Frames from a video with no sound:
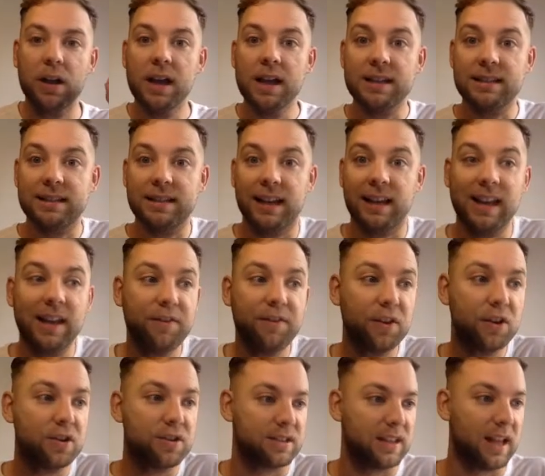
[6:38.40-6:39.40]

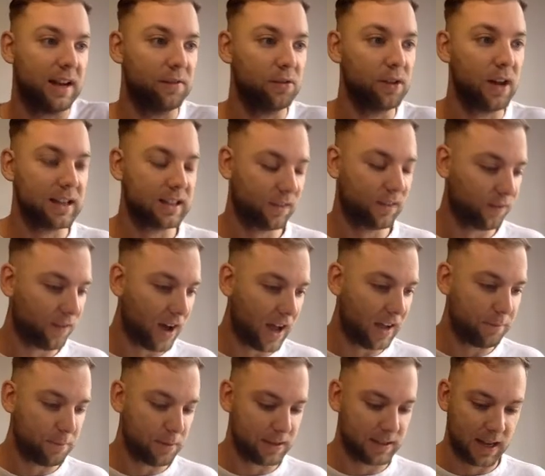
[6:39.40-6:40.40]
significance level as
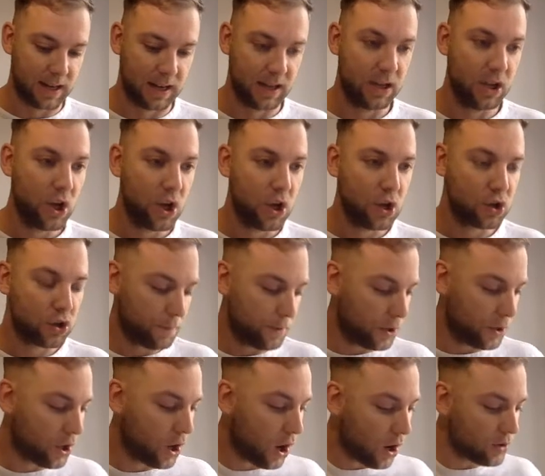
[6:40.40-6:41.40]
5%. So
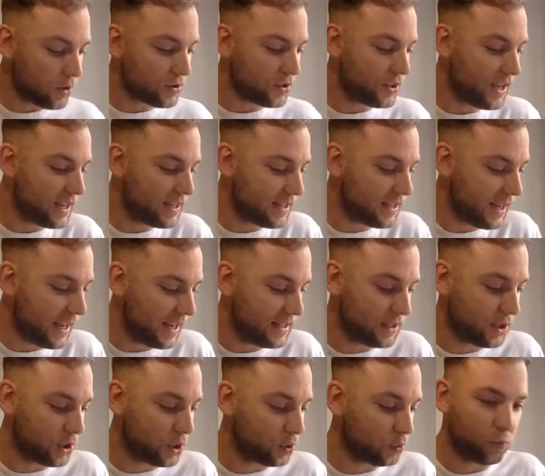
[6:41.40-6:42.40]
because this
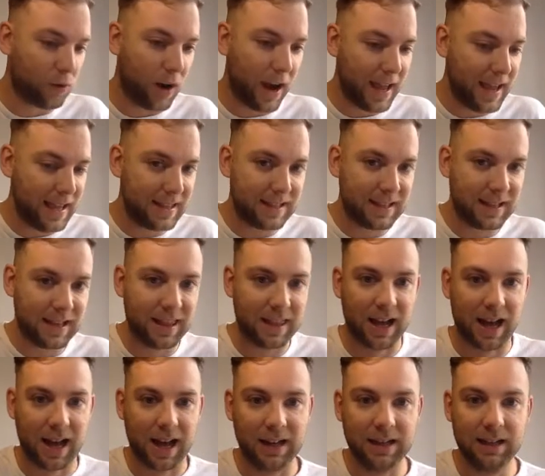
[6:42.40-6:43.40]
is greater
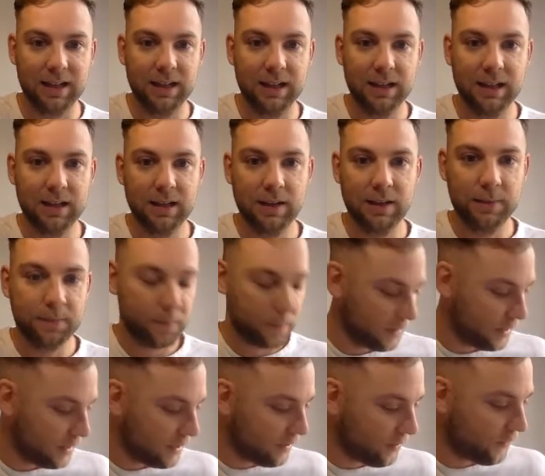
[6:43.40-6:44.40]
than
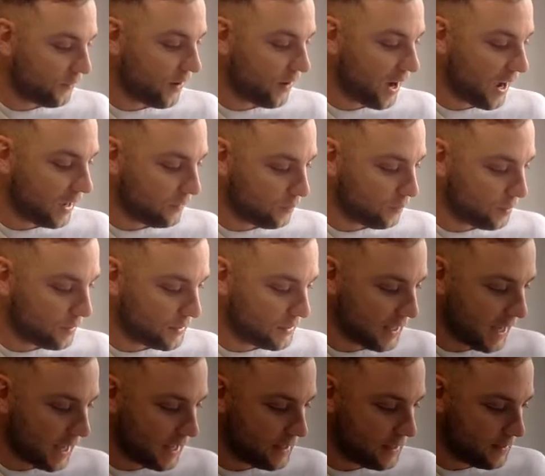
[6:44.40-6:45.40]

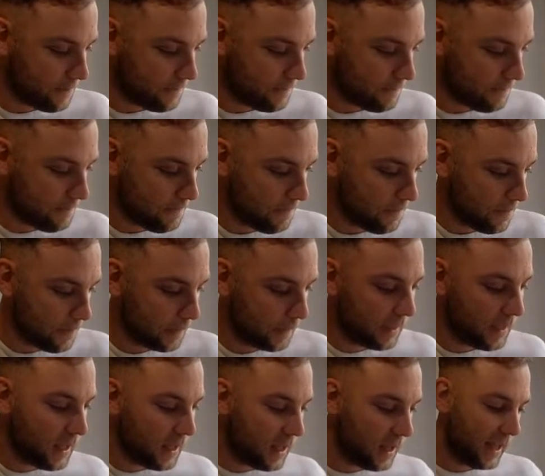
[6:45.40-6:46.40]
5%,
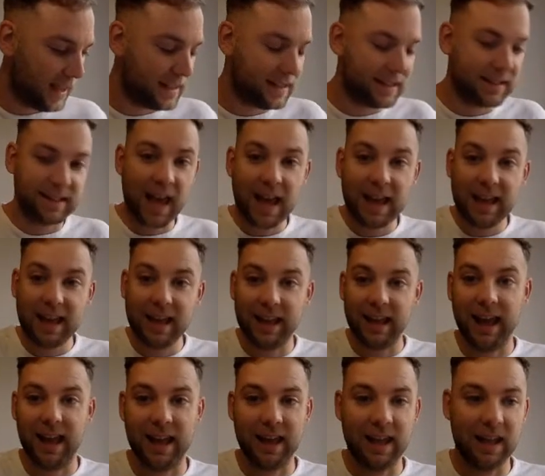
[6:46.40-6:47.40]
it's
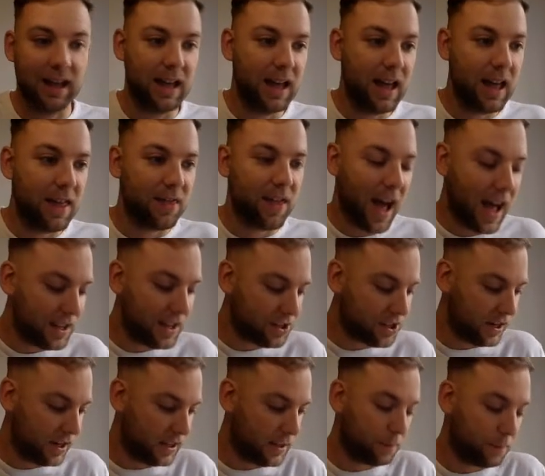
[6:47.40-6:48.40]
saying here that
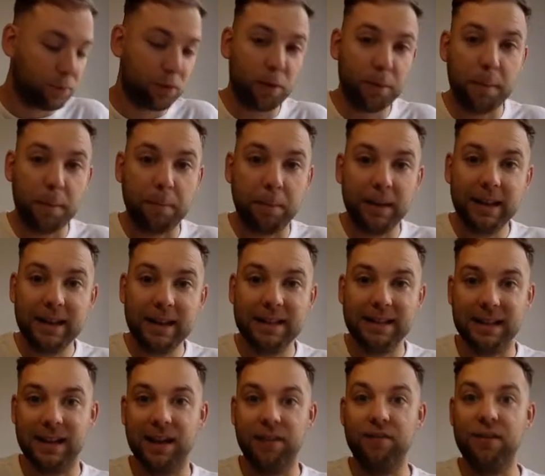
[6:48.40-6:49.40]
actually the
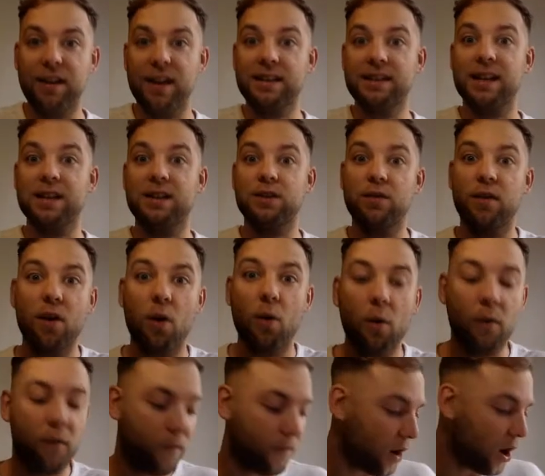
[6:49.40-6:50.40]
probability of this is
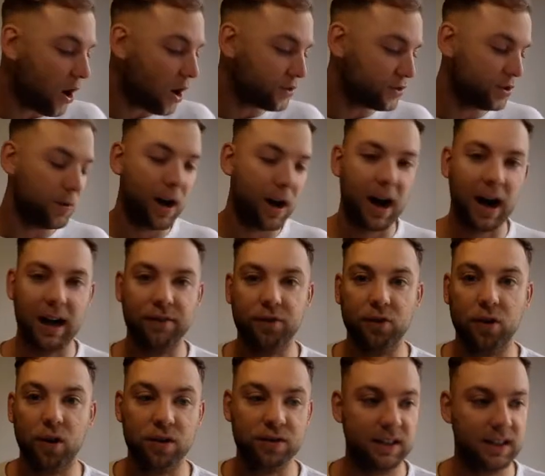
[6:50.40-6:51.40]
far too high
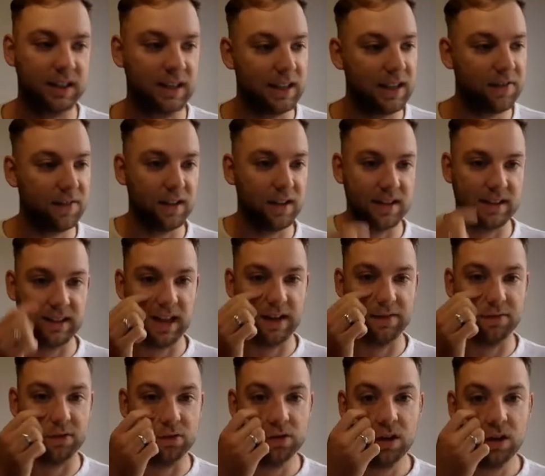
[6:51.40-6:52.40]
for our significance
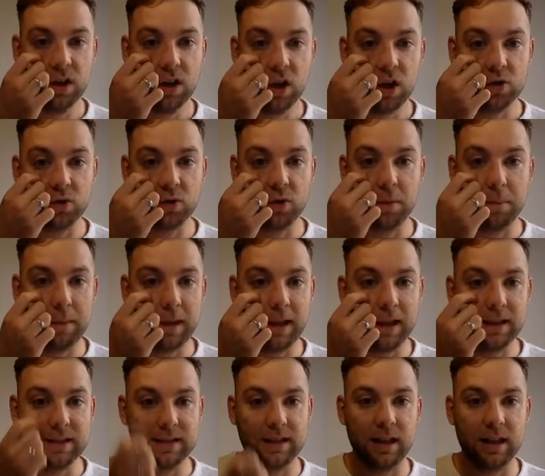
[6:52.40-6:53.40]
level, so it
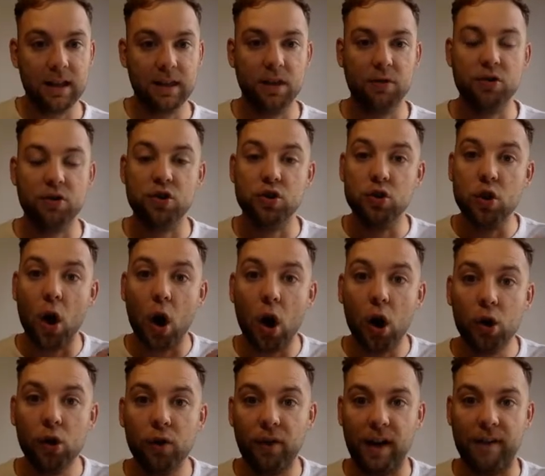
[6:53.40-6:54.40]
means that there is
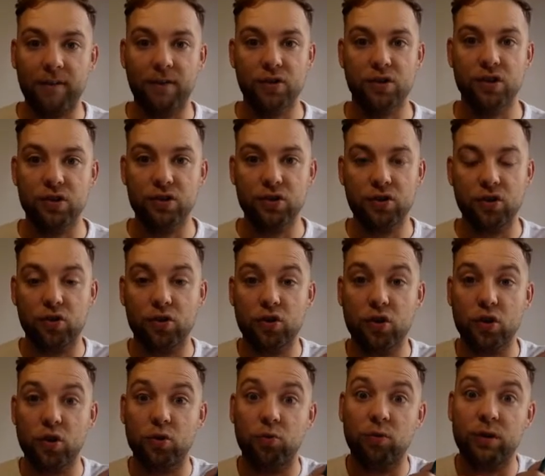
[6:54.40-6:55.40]
not enough evidence
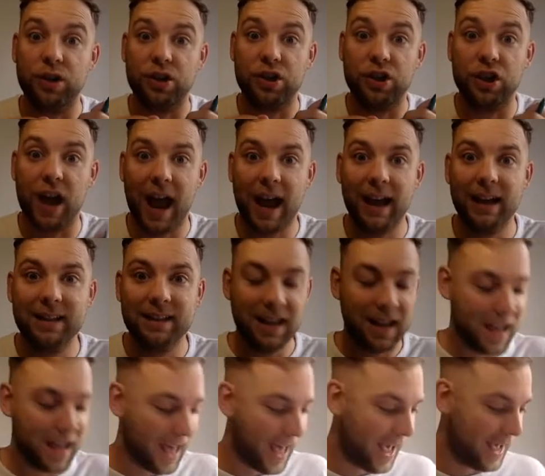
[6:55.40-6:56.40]
to reject
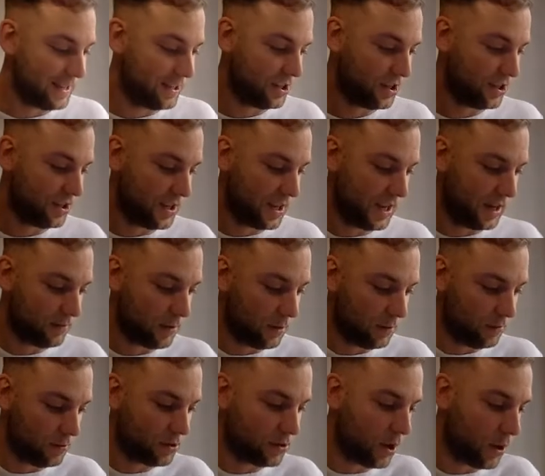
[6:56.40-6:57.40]

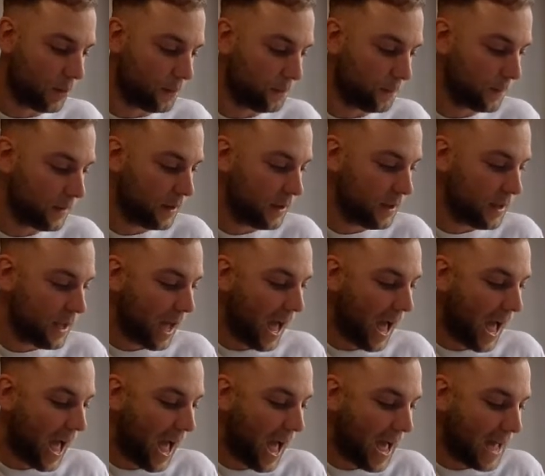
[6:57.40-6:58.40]
H0. So
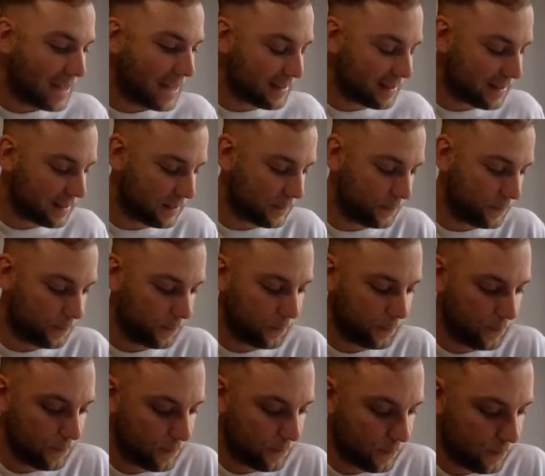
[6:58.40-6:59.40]
as,
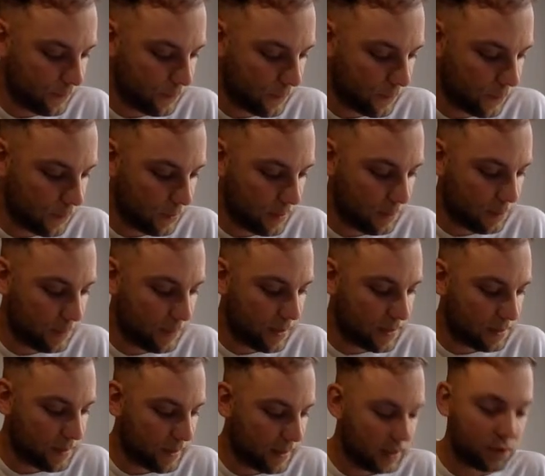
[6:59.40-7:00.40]
and
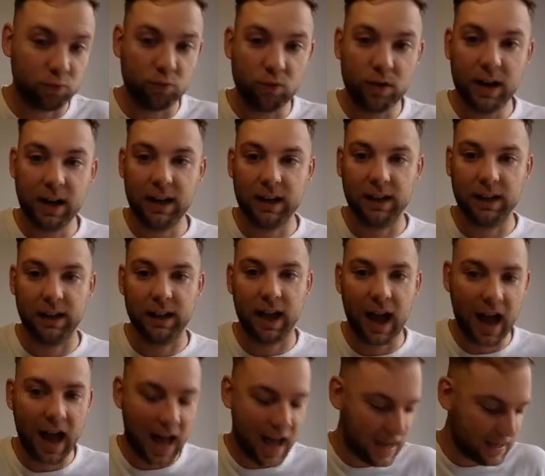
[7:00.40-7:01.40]
let's make this really clear,
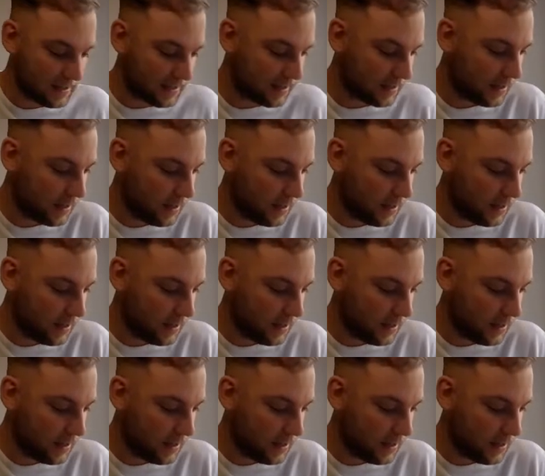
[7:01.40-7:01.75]
as